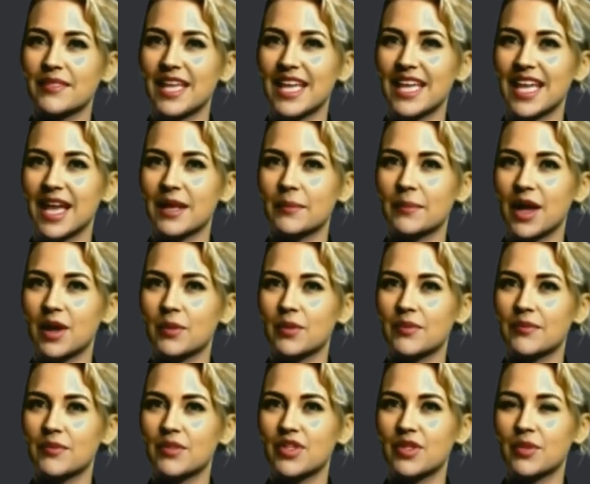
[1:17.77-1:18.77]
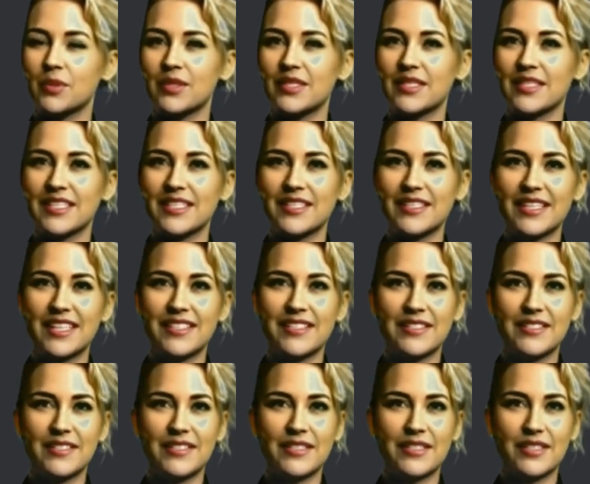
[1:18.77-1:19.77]
AI-powered virtual
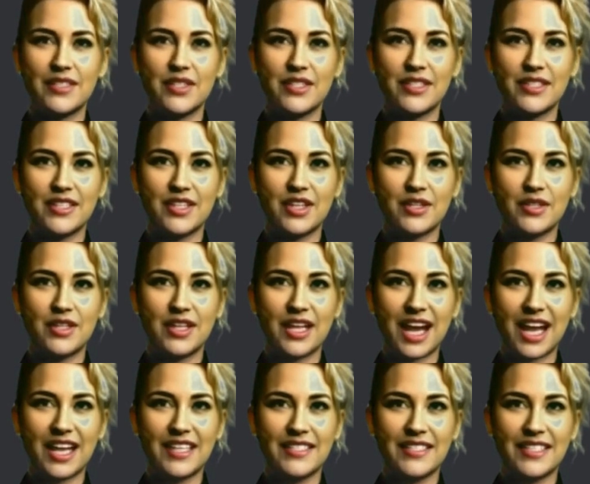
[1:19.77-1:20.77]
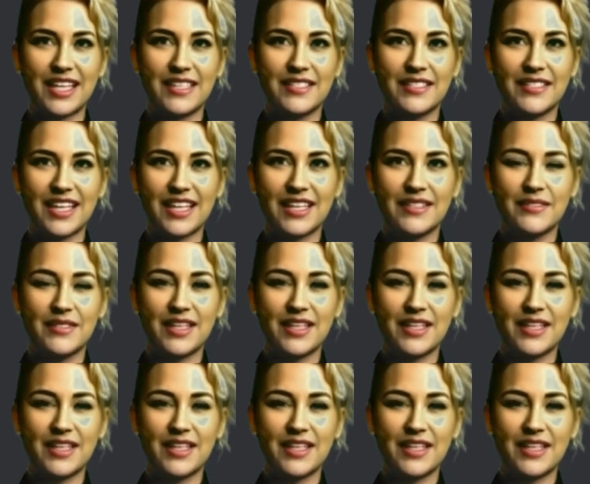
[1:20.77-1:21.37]
assistants, such as Siri and Alexa,